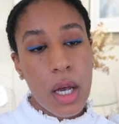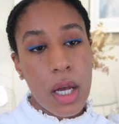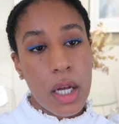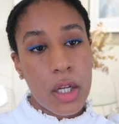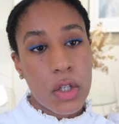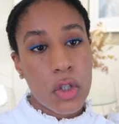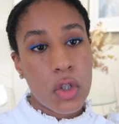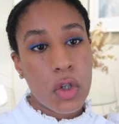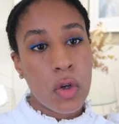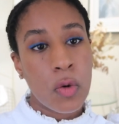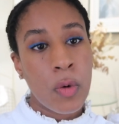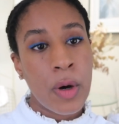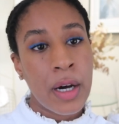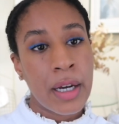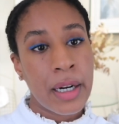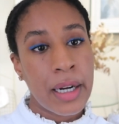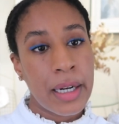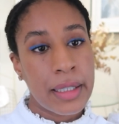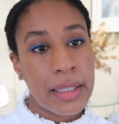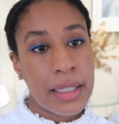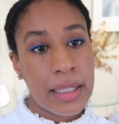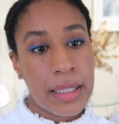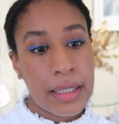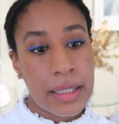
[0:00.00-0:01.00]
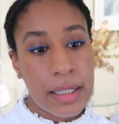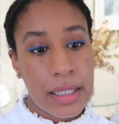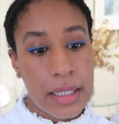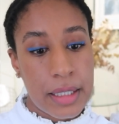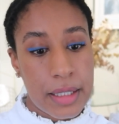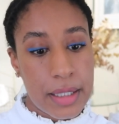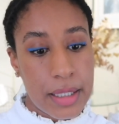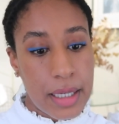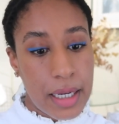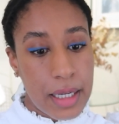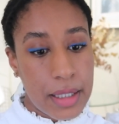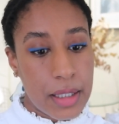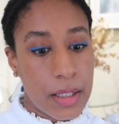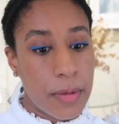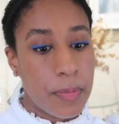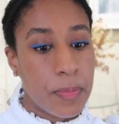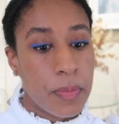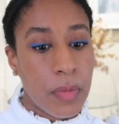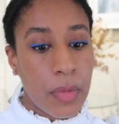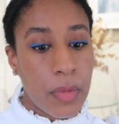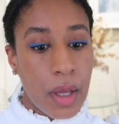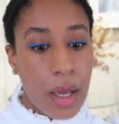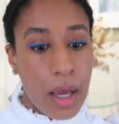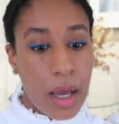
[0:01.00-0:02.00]
And so what I did is that
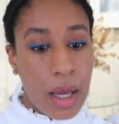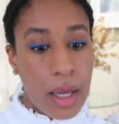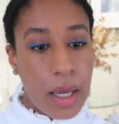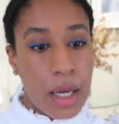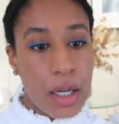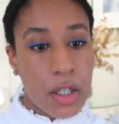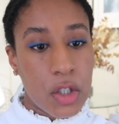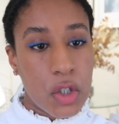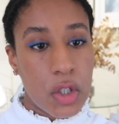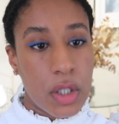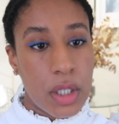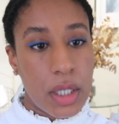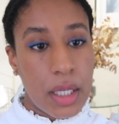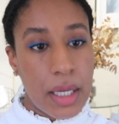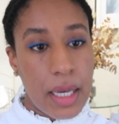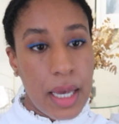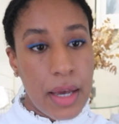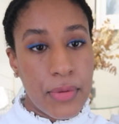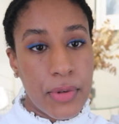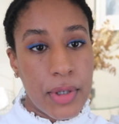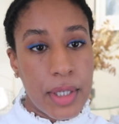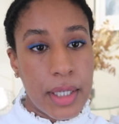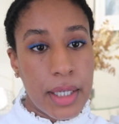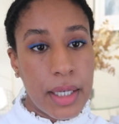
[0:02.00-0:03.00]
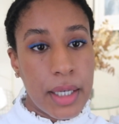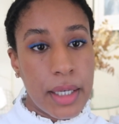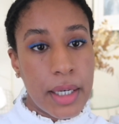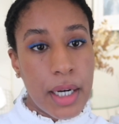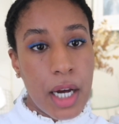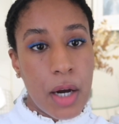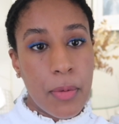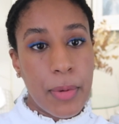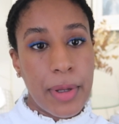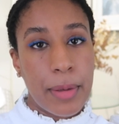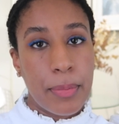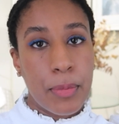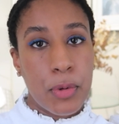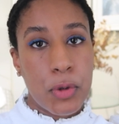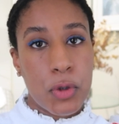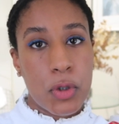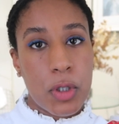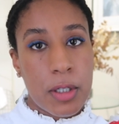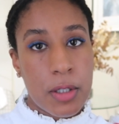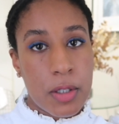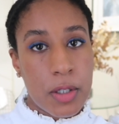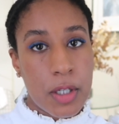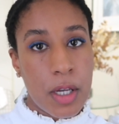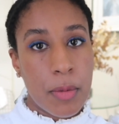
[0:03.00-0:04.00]
I actually every year I will
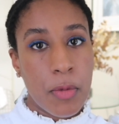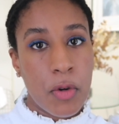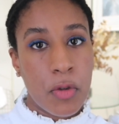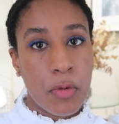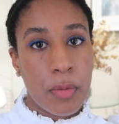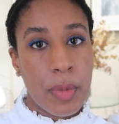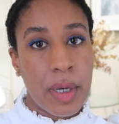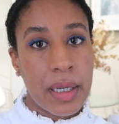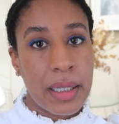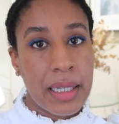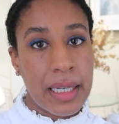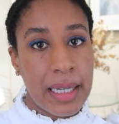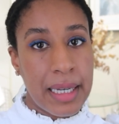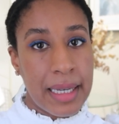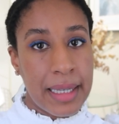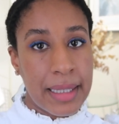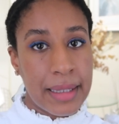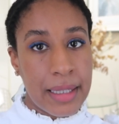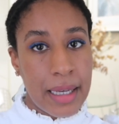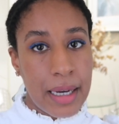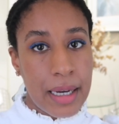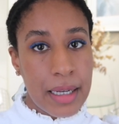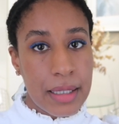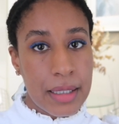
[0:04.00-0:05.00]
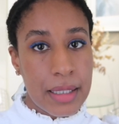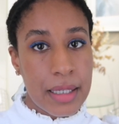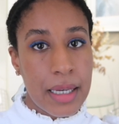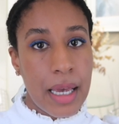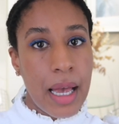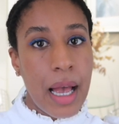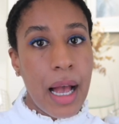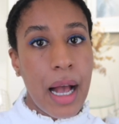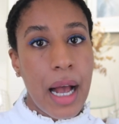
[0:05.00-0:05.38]
put some of money in that.